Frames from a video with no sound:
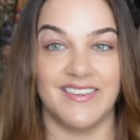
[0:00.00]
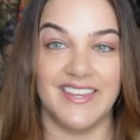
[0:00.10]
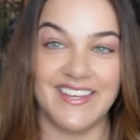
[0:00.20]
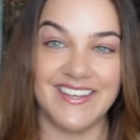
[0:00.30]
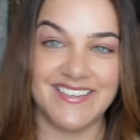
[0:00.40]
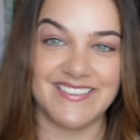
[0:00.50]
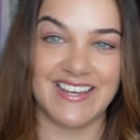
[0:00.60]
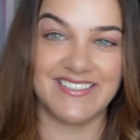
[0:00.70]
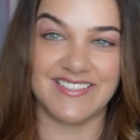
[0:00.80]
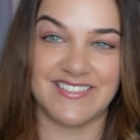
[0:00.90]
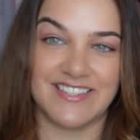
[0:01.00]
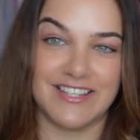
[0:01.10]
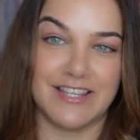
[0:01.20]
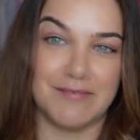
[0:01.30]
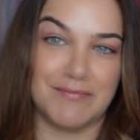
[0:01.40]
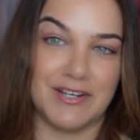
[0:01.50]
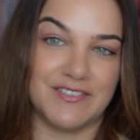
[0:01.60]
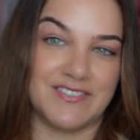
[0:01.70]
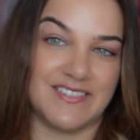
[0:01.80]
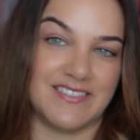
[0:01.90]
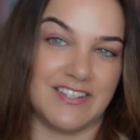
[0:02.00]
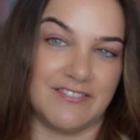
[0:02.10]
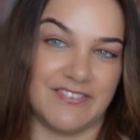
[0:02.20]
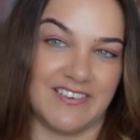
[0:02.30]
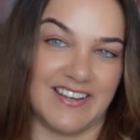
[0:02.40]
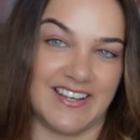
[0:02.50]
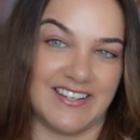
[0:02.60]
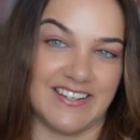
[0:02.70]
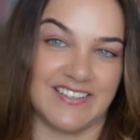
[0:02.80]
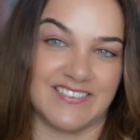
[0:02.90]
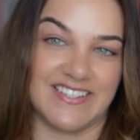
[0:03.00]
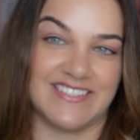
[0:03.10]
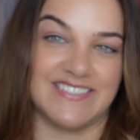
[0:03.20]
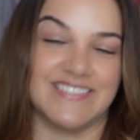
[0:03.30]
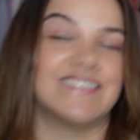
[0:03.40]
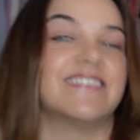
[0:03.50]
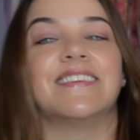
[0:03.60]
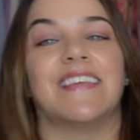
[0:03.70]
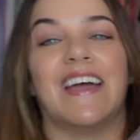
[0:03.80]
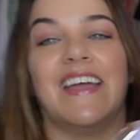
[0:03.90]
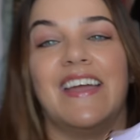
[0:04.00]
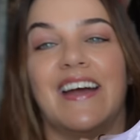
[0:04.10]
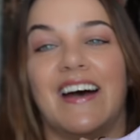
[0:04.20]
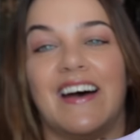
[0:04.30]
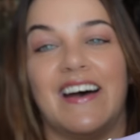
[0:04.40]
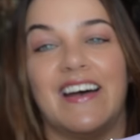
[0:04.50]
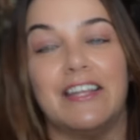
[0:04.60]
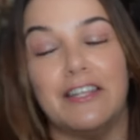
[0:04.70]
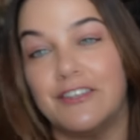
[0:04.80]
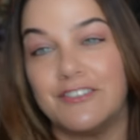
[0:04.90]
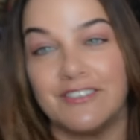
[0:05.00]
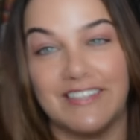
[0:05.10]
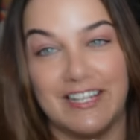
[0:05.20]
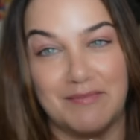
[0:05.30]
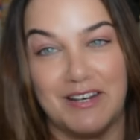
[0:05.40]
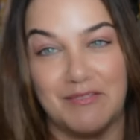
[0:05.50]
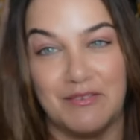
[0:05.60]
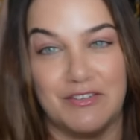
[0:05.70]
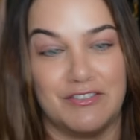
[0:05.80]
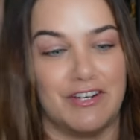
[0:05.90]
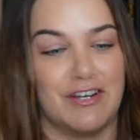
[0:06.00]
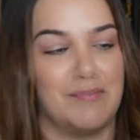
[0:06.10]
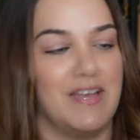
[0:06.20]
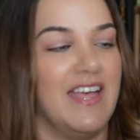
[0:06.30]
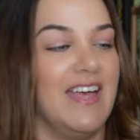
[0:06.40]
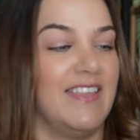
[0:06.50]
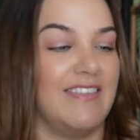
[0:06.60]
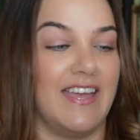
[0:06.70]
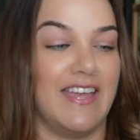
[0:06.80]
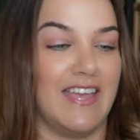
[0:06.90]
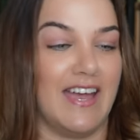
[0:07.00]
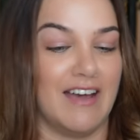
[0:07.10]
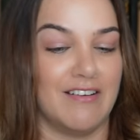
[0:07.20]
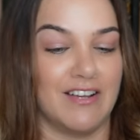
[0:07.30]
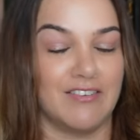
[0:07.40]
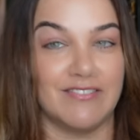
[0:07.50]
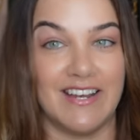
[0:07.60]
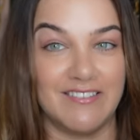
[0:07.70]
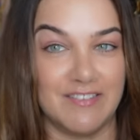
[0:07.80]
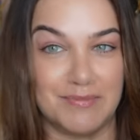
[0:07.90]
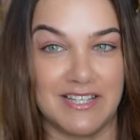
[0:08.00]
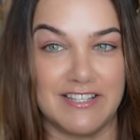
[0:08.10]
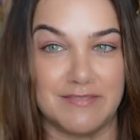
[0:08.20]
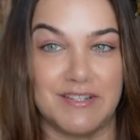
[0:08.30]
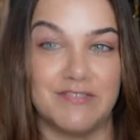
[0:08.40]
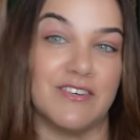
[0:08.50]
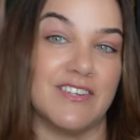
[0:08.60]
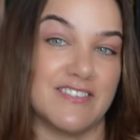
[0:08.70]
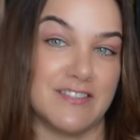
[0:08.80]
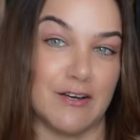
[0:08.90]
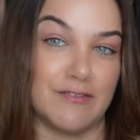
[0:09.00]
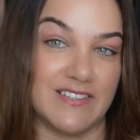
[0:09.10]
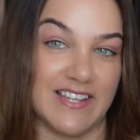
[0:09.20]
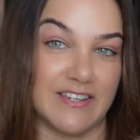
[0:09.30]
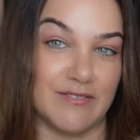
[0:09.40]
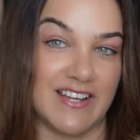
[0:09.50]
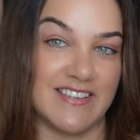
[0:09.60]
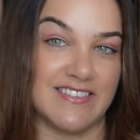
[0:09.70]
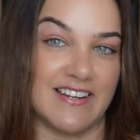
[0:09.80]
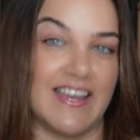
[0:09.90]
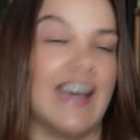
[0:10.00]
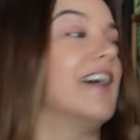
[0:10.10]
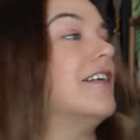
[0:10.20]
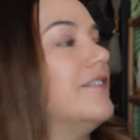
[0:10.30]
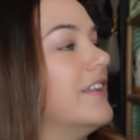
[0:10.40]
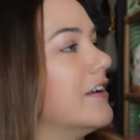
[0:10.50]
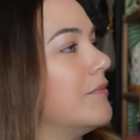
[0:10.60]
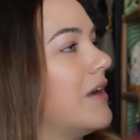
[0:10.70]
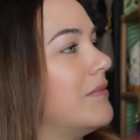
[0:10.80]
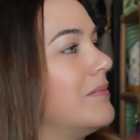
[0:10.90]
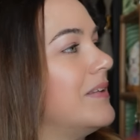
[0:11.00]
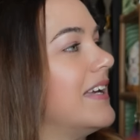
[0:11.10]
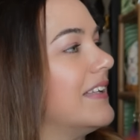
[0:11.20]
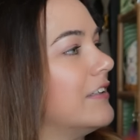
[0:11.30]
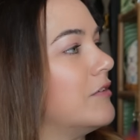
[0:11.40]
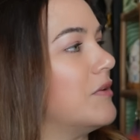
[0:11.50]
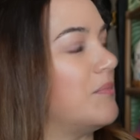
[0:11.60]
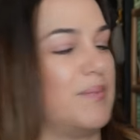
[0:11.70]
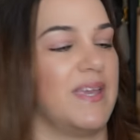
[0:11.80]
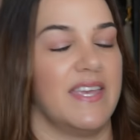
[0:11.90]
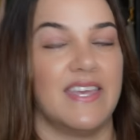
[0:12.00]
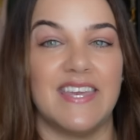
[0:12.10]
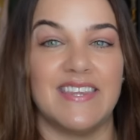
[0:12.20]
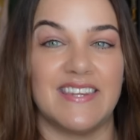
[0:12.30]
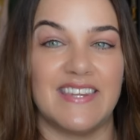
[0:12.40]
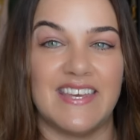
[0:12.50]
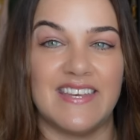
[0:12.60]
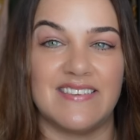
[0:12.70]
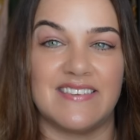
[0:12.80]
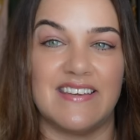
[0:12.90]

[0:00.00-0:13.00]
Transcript: These are just the most divine creatures. They are a neutral in my wardrobe. They are a great replacement for the soft leather ones that I have that are probably a little more pinky than these.